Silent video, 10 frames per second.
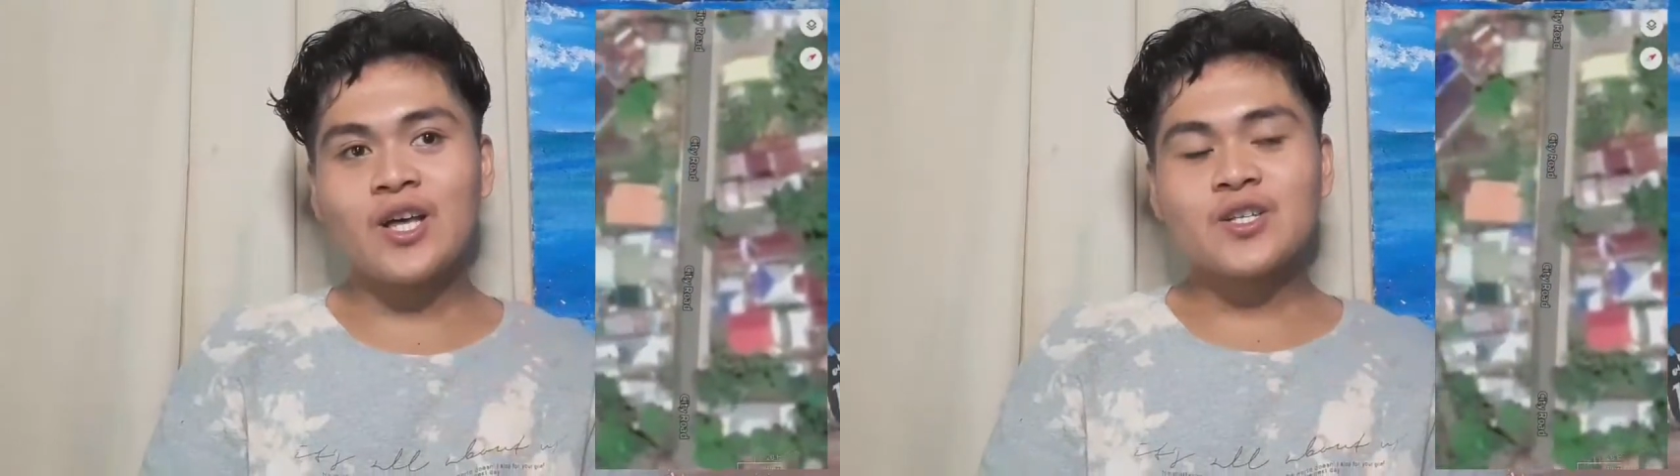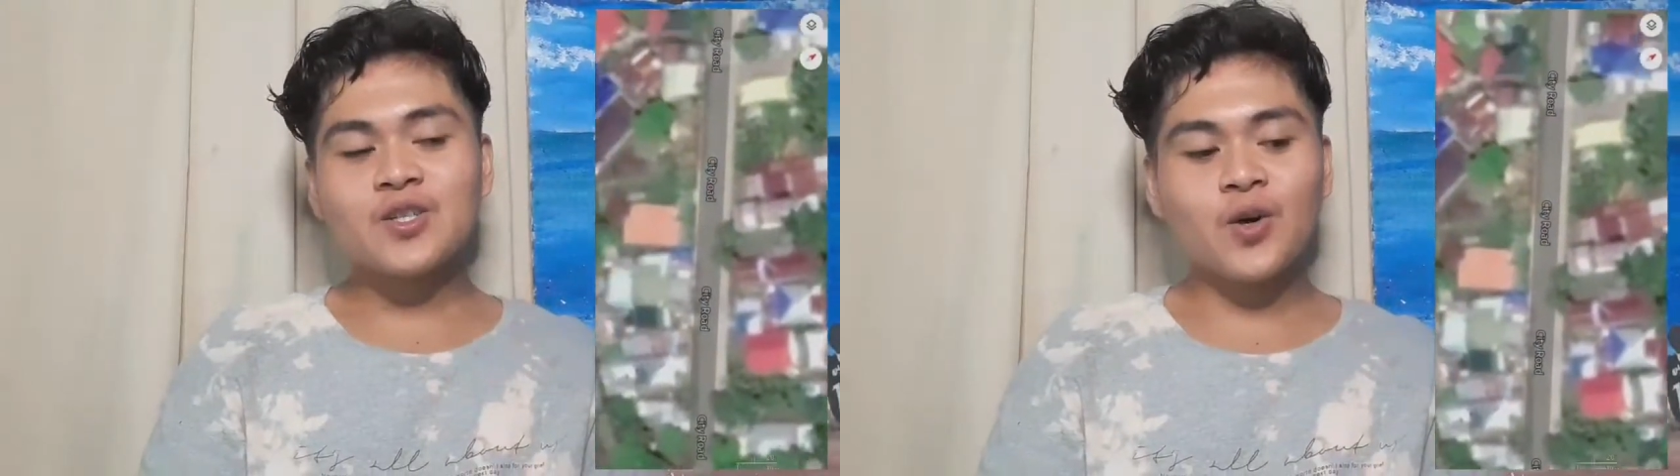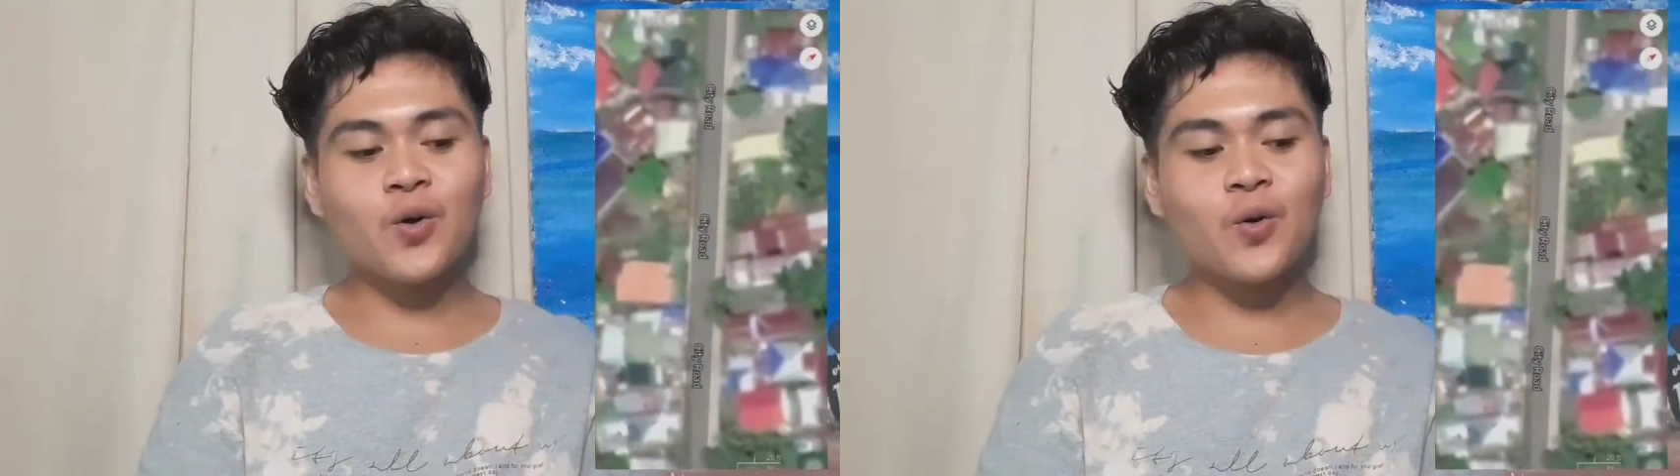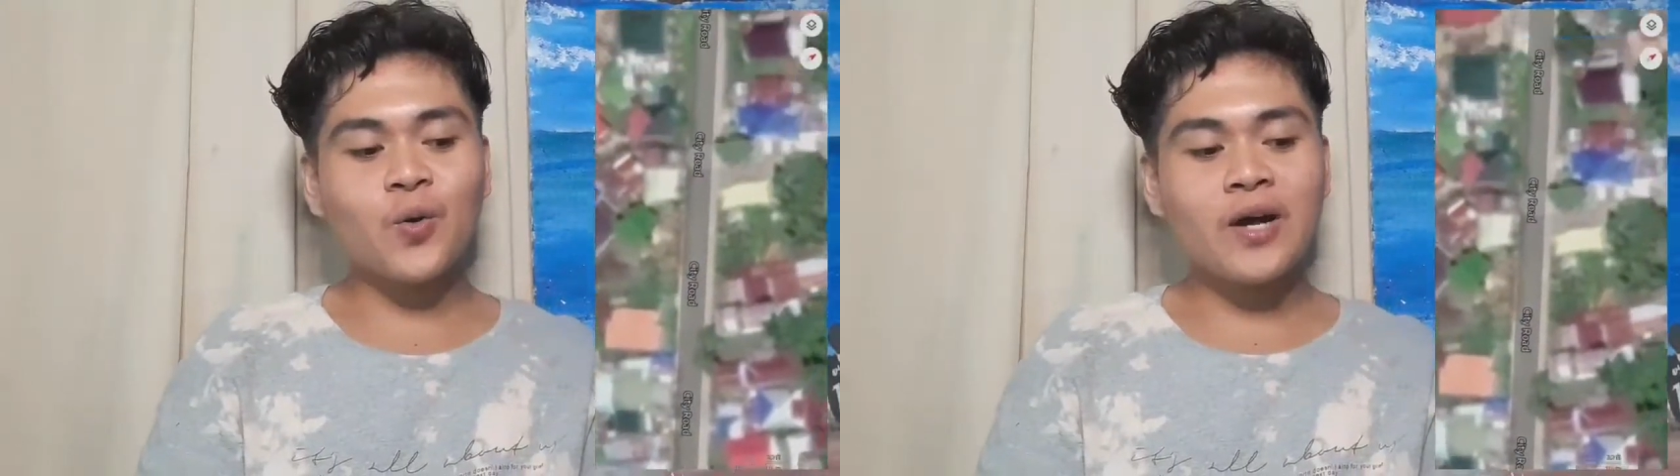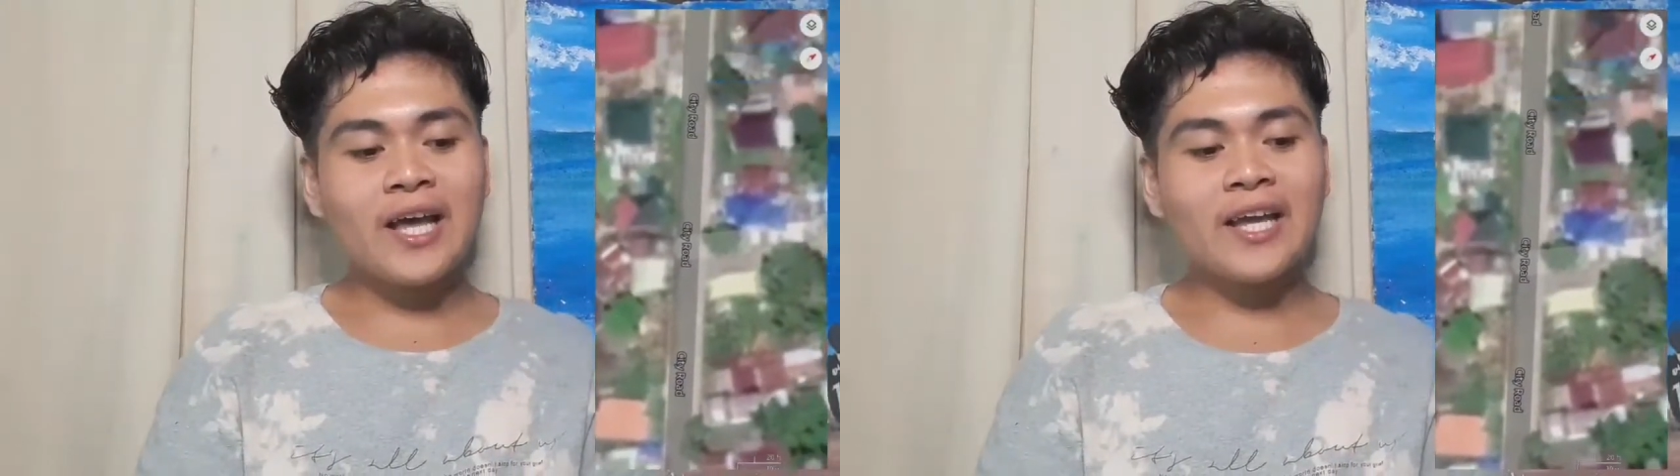
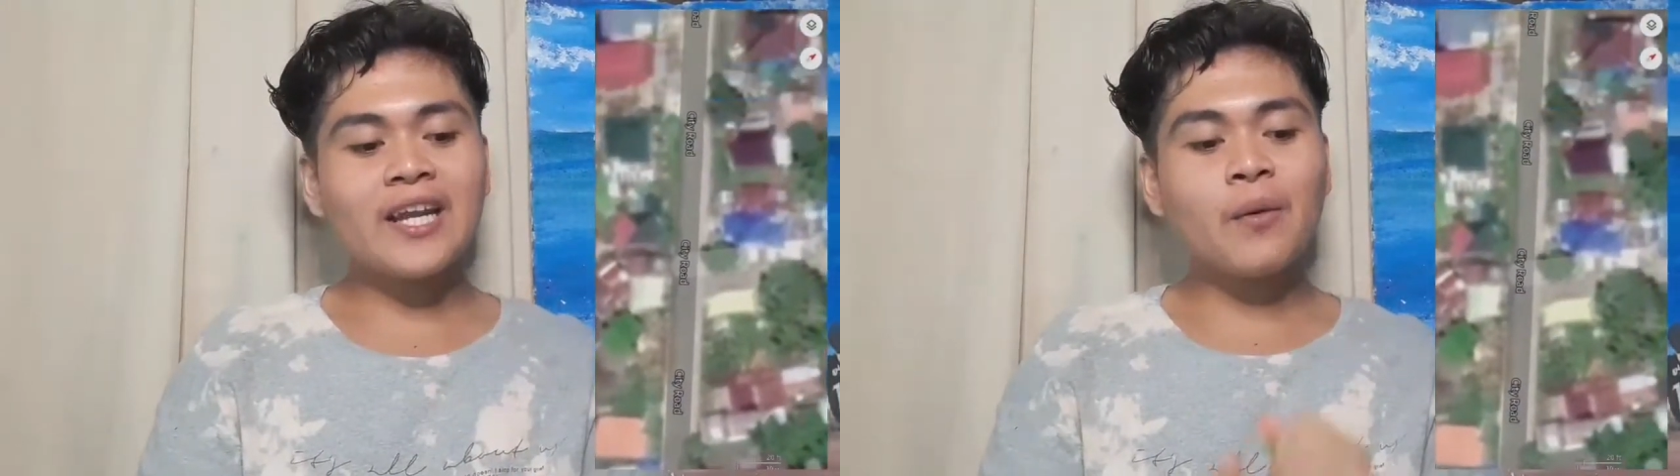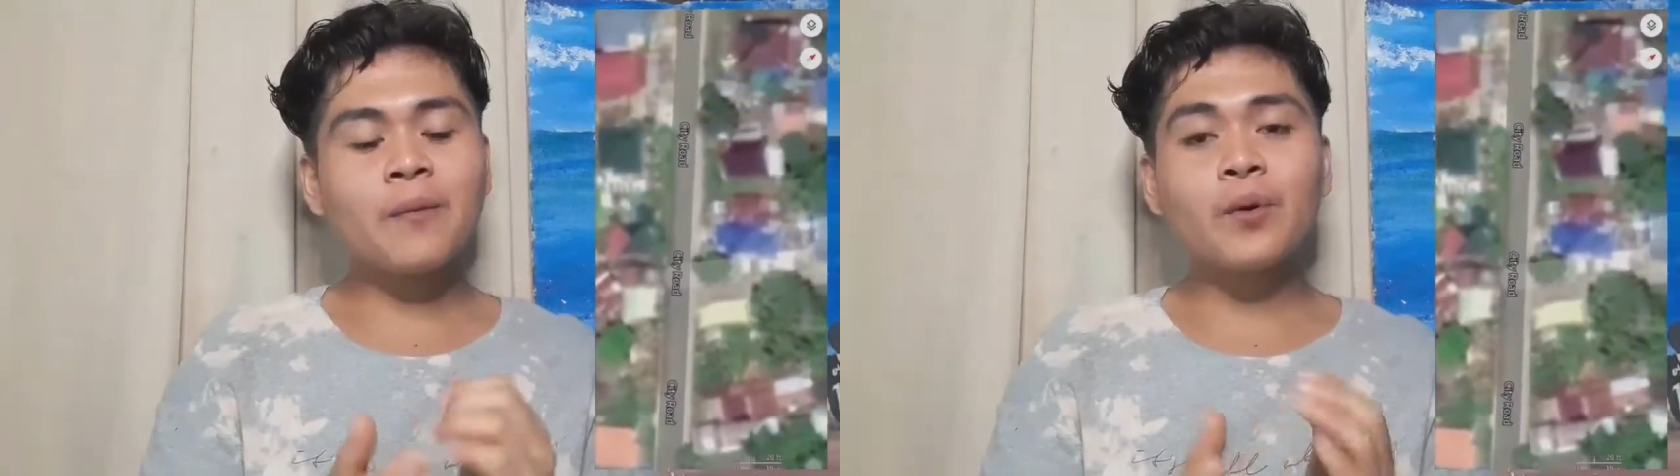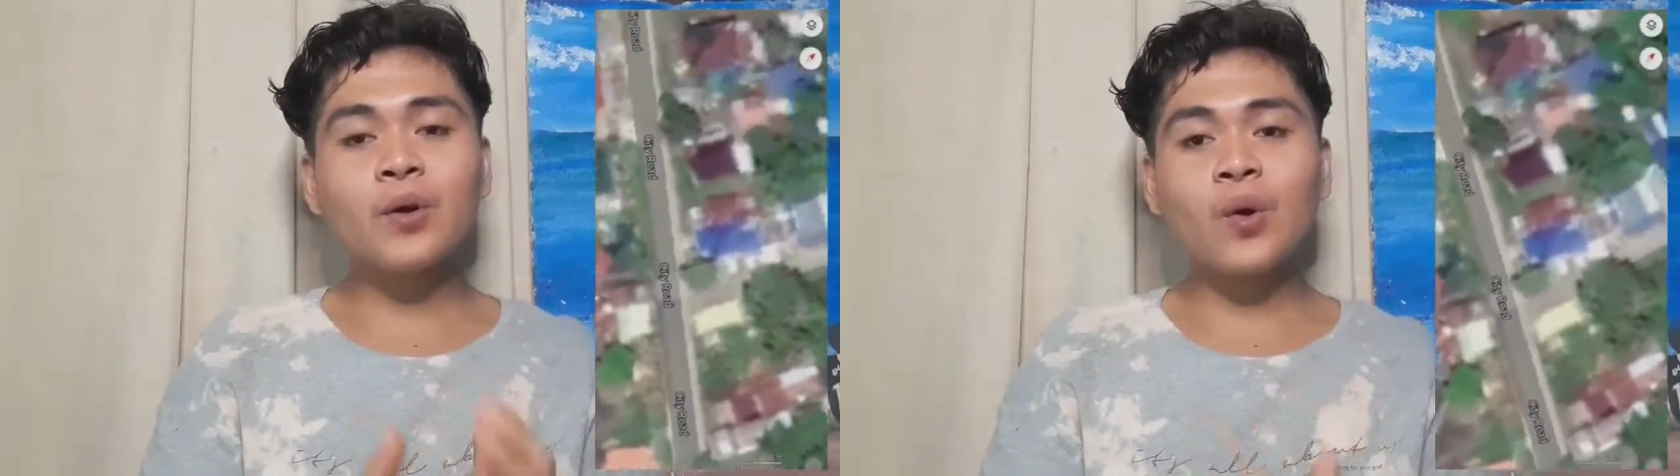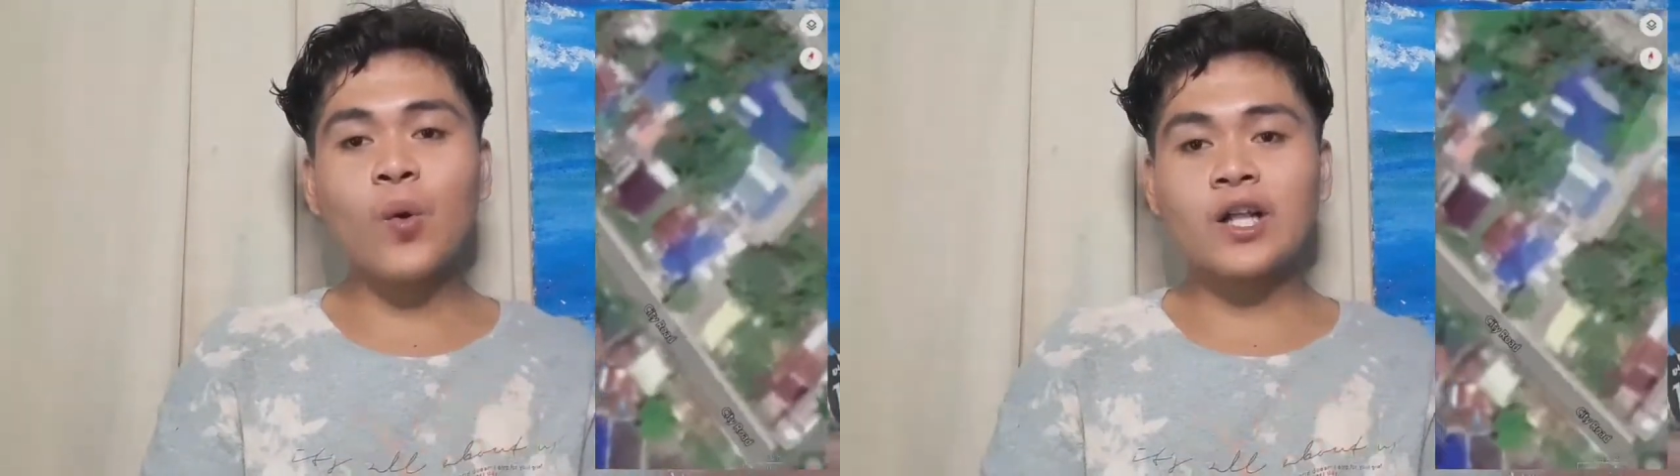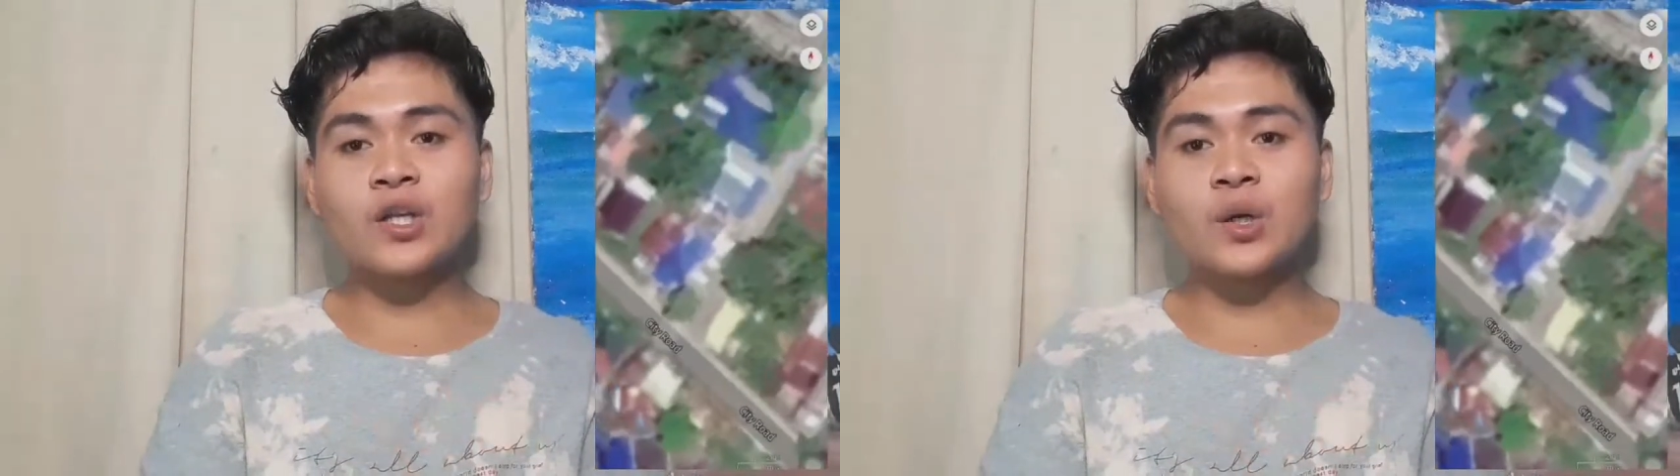So in our Purok 4,